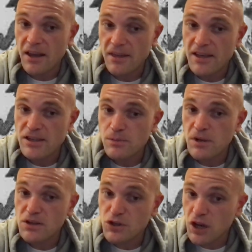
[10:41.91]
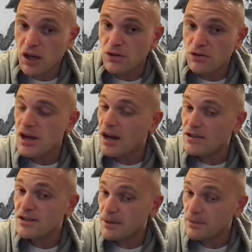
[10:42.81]
This means change.
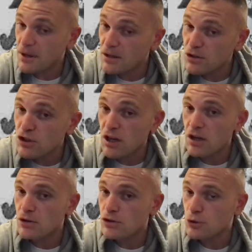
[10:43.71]
Yes, it means change.